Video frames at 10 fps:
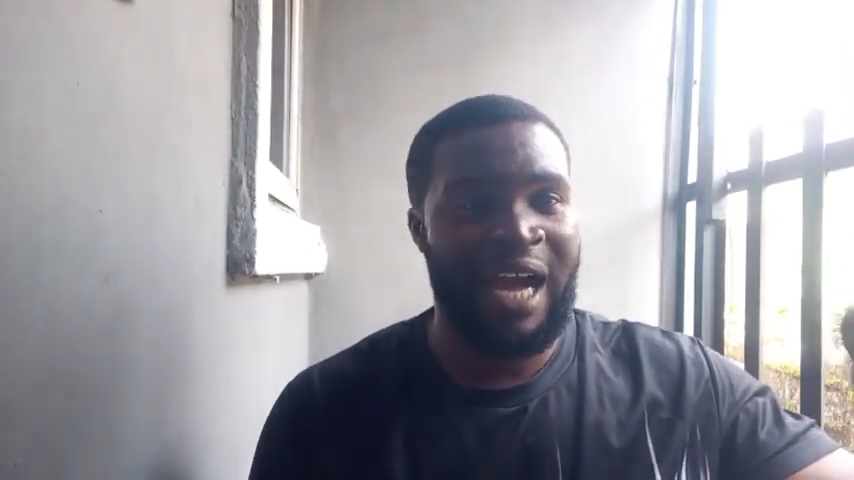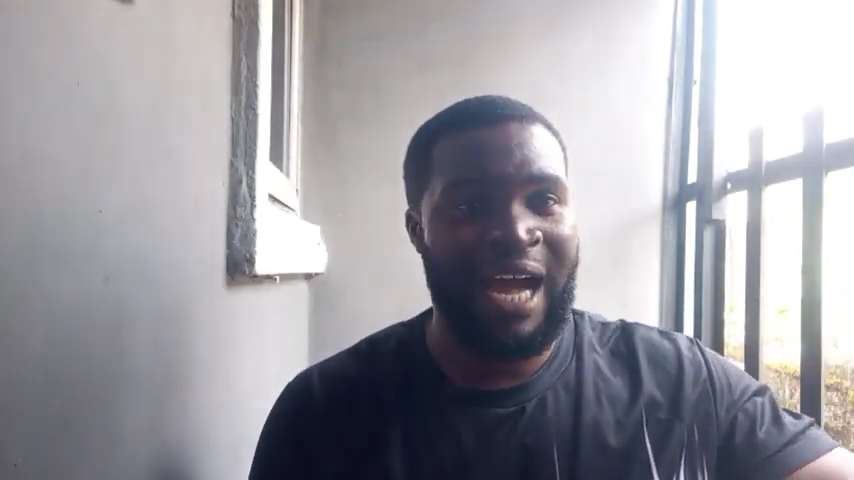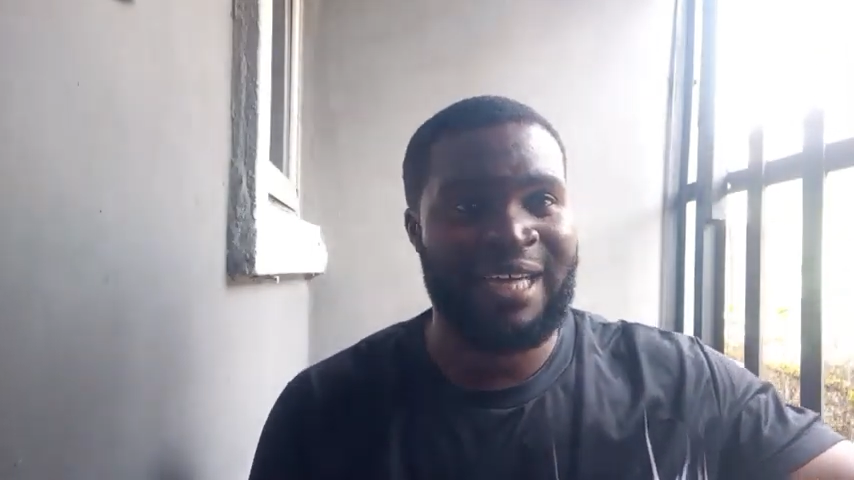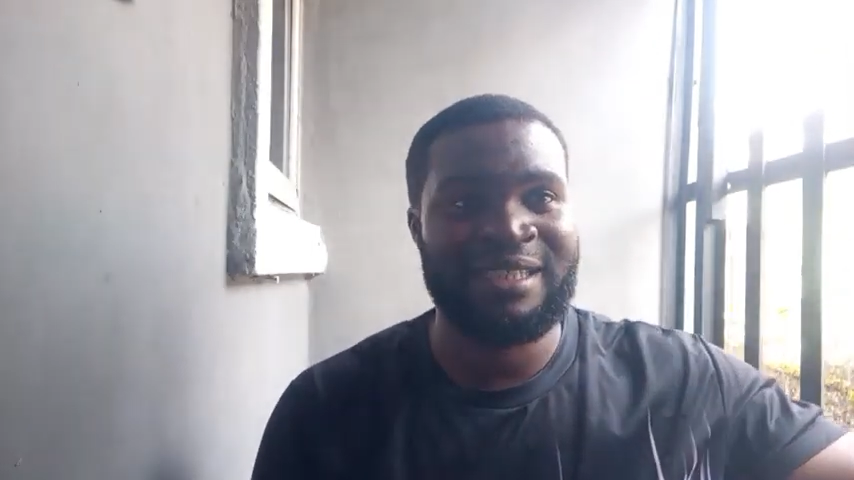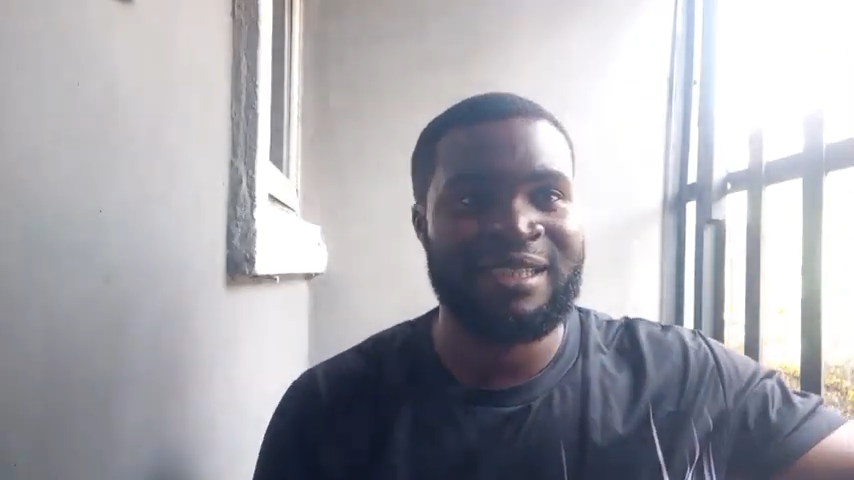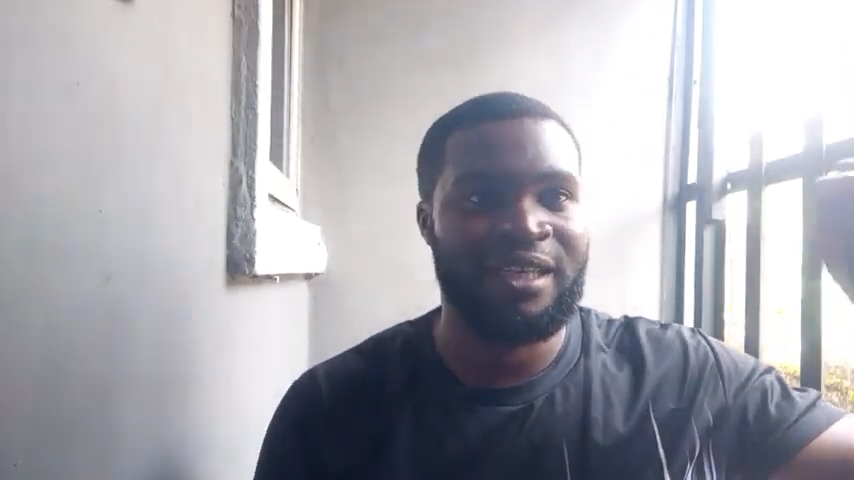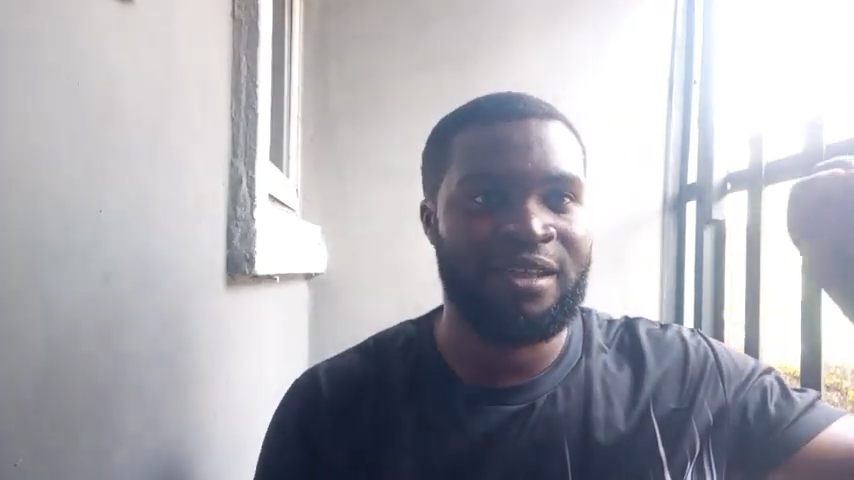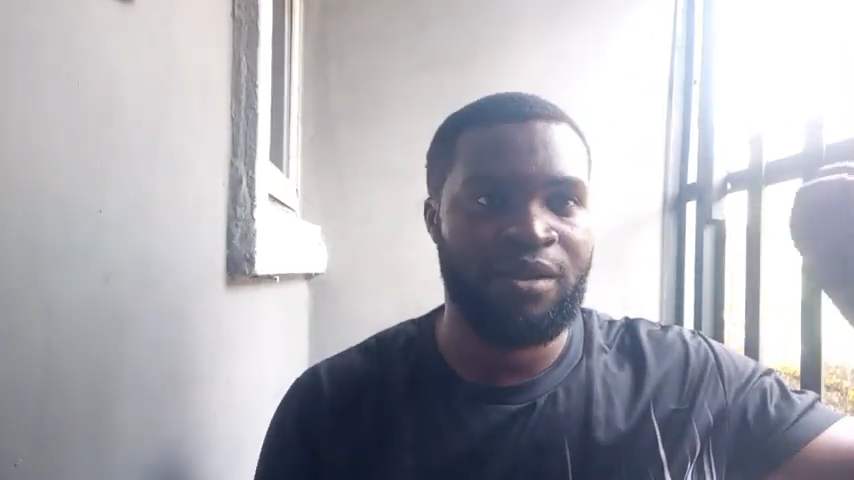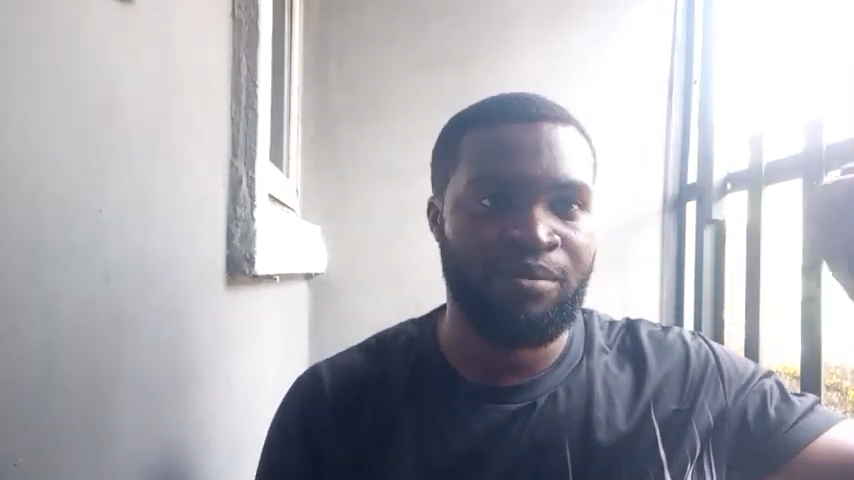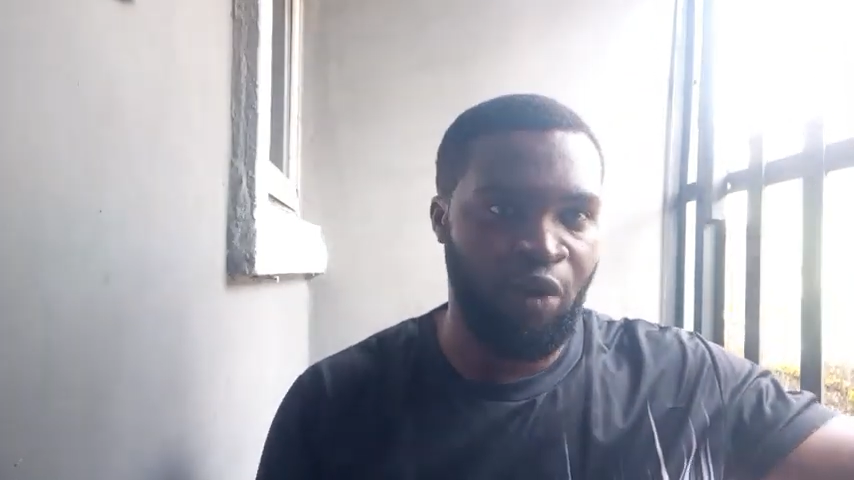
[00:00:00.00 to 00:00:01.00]
and
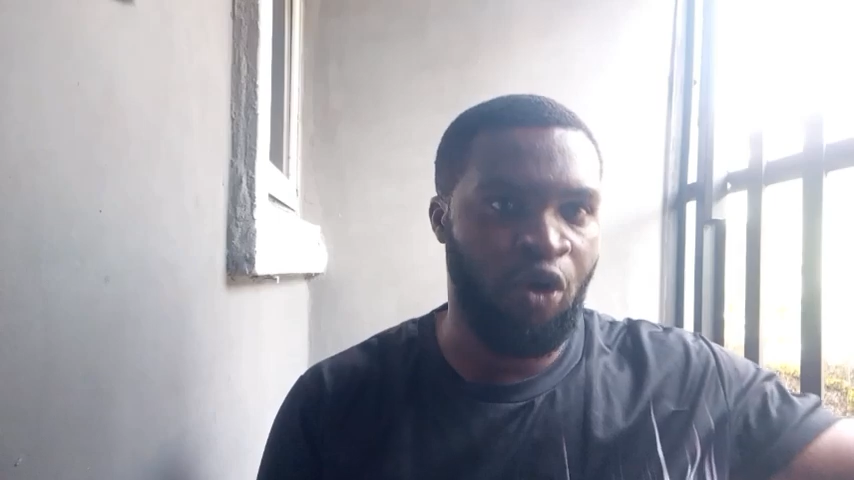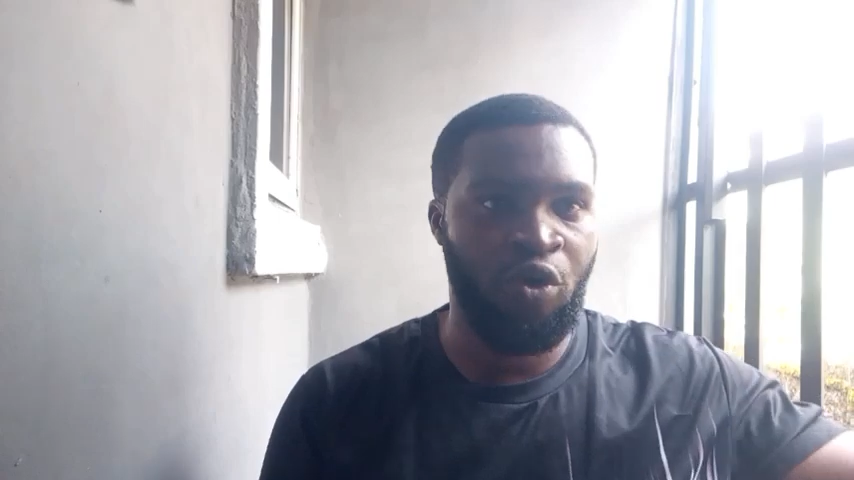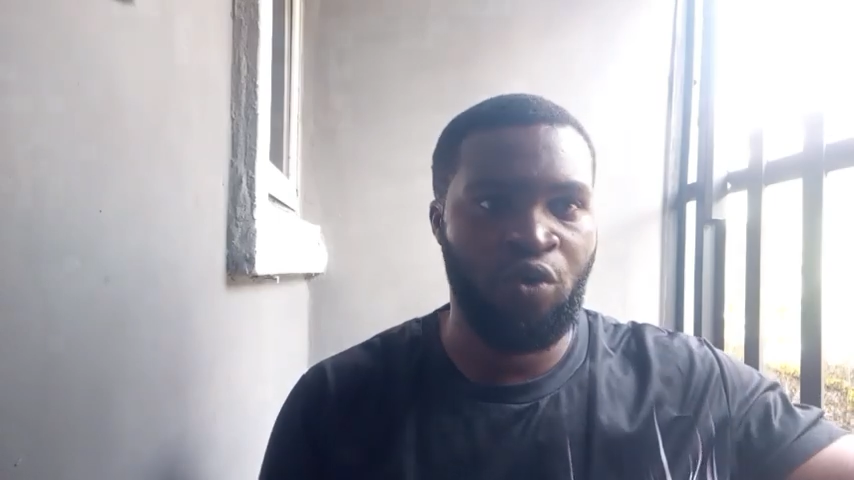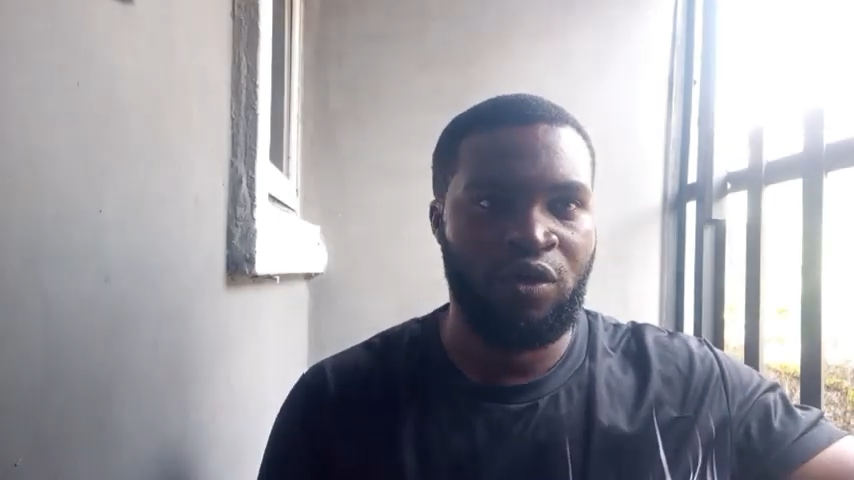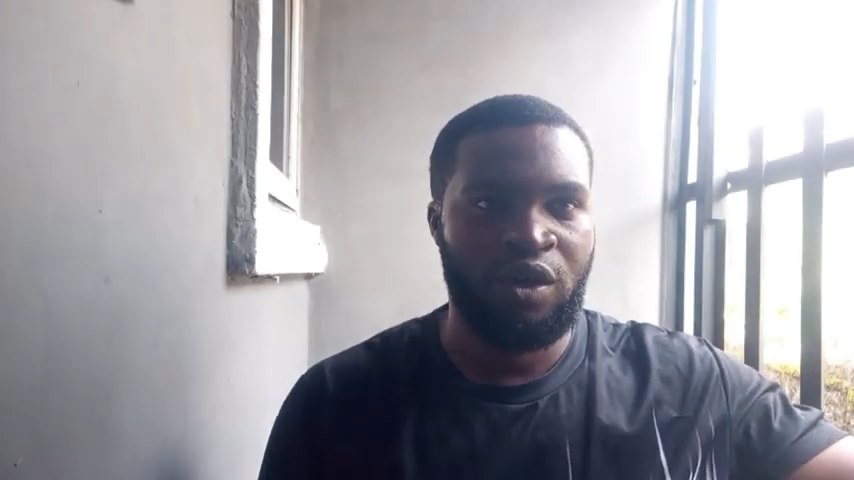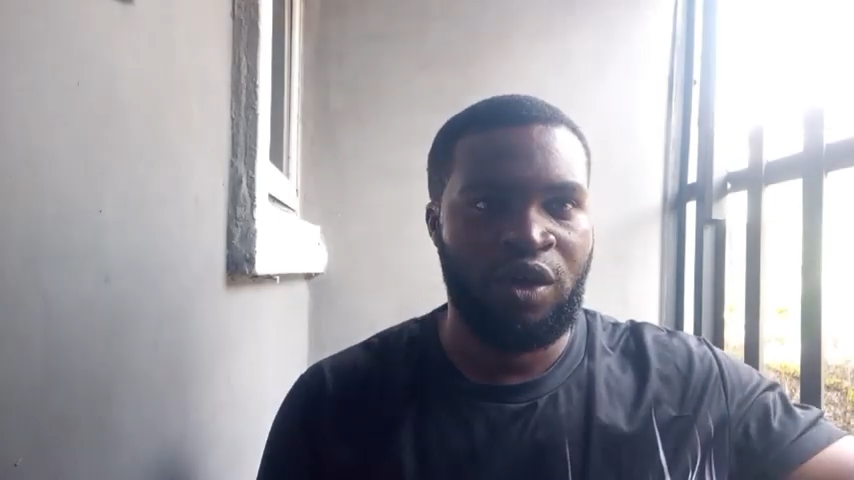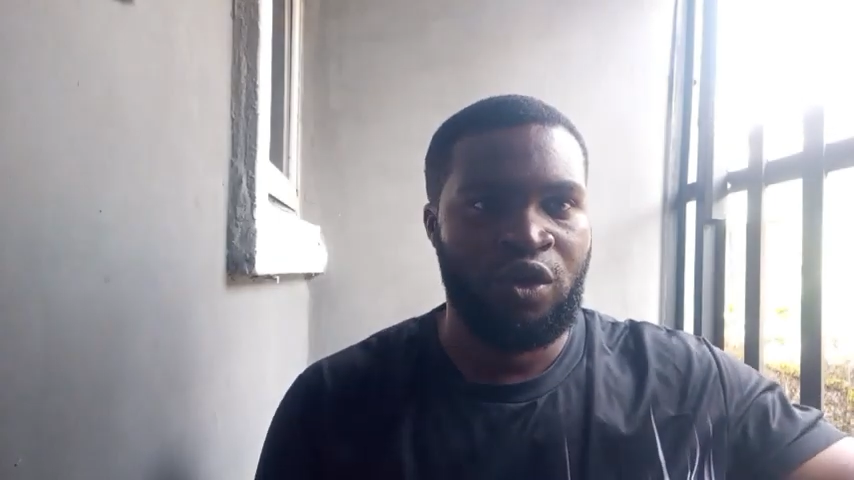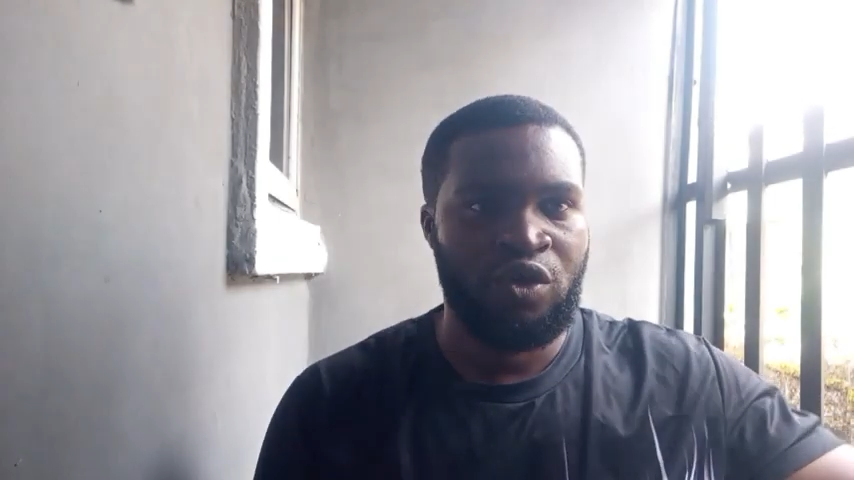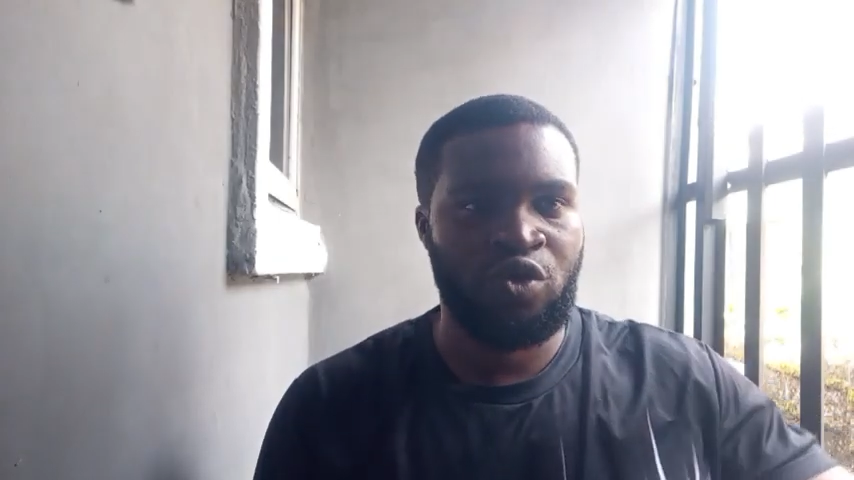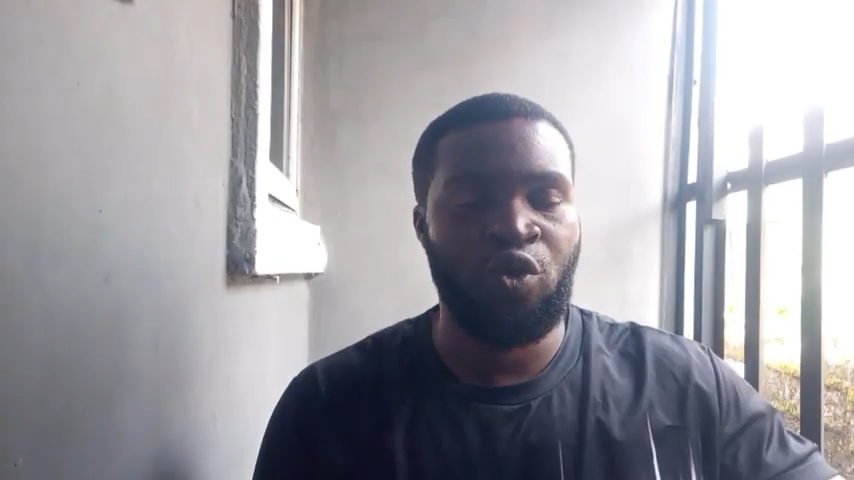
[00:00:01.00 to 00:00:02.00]
borehole.
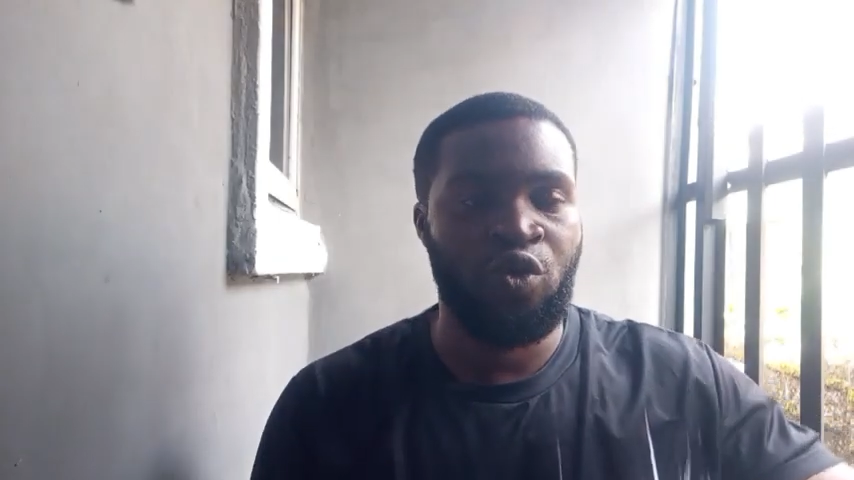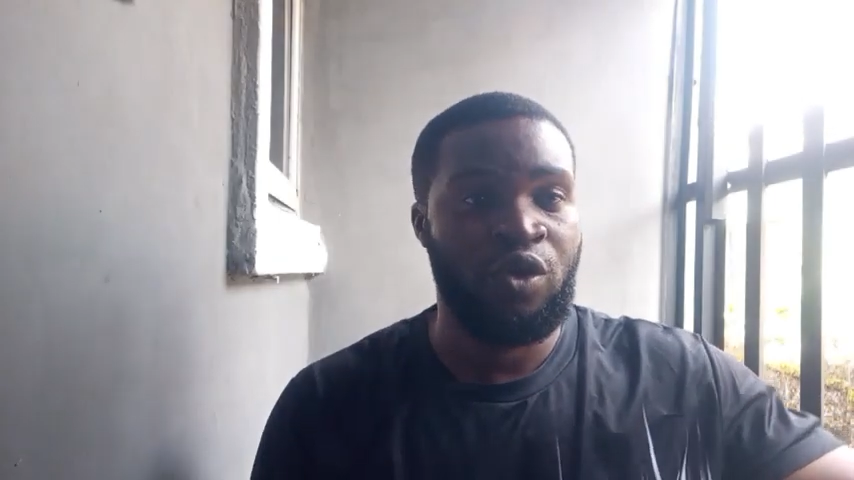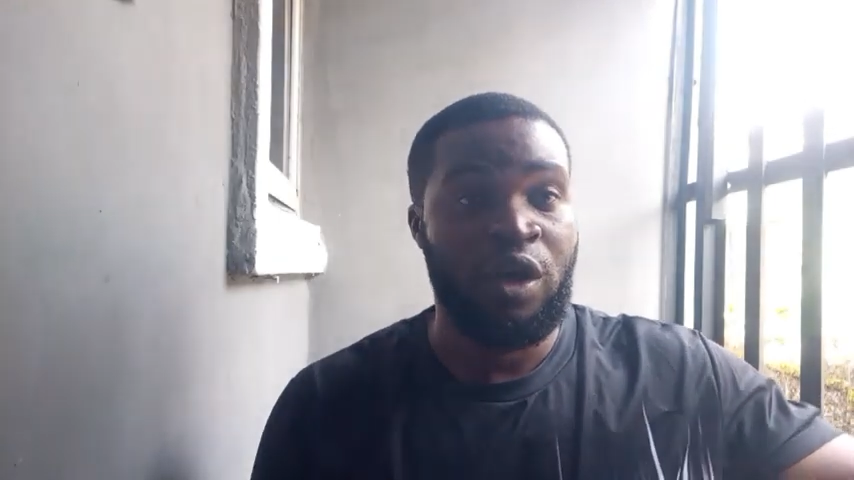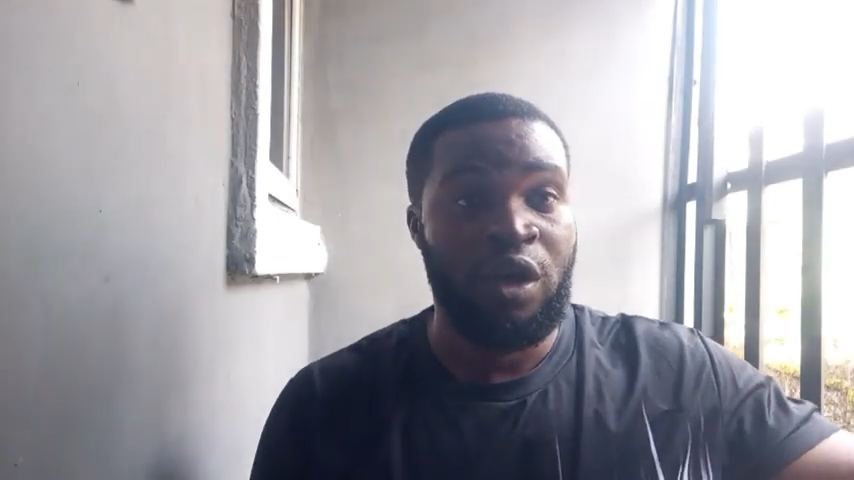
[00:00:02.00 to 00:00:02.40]
So